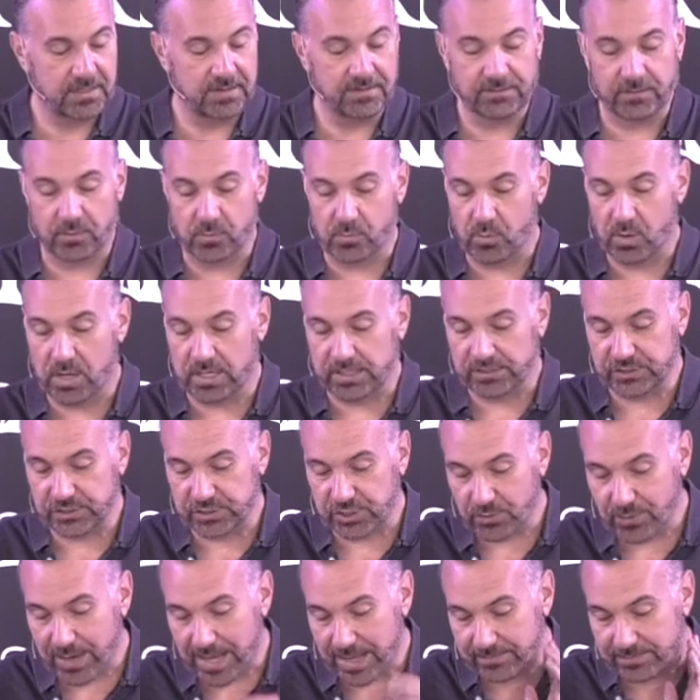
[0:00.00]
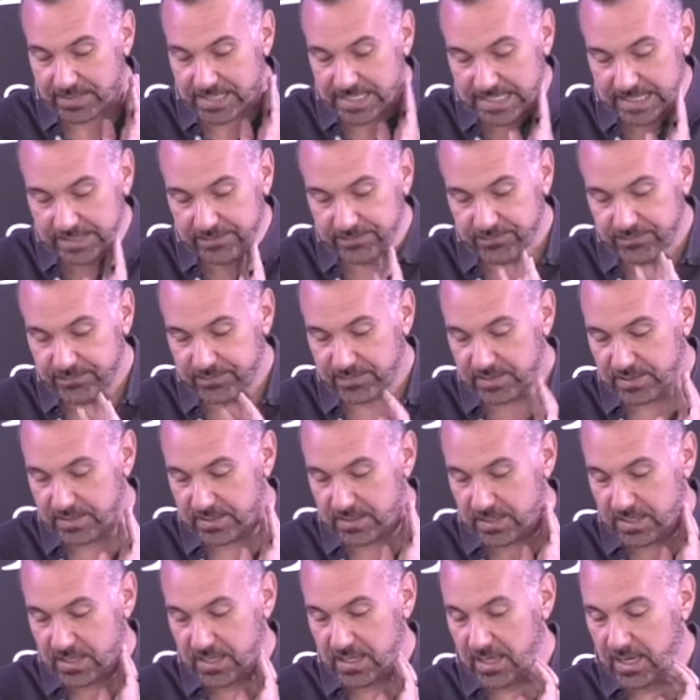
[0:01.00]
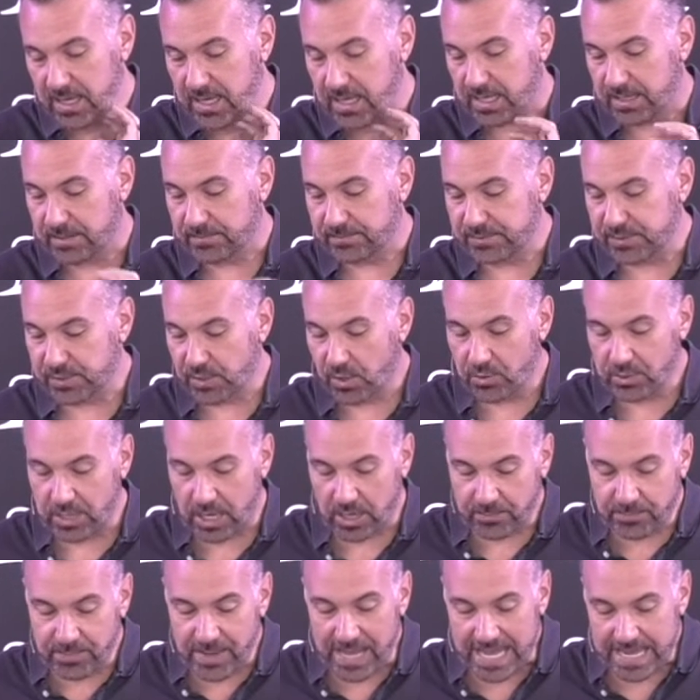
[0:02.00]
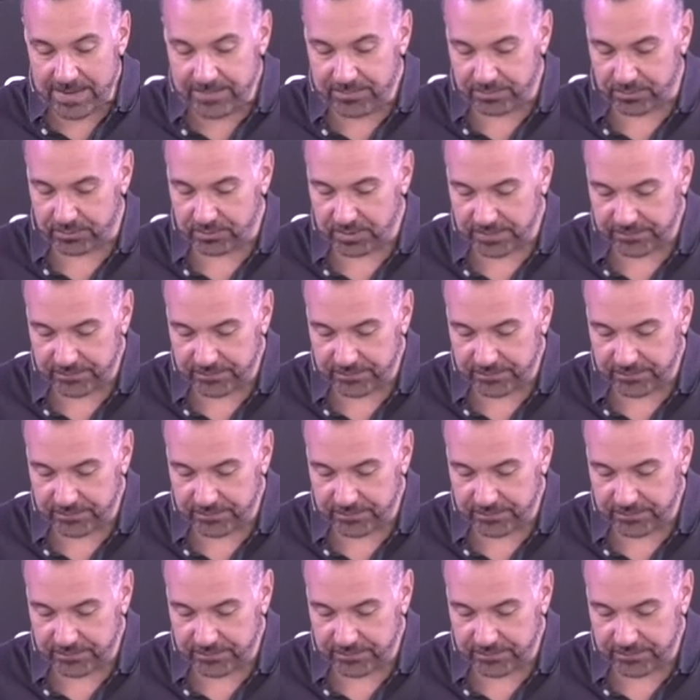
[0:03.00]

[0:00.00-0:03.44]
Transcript: from what Joab did. So on our paper,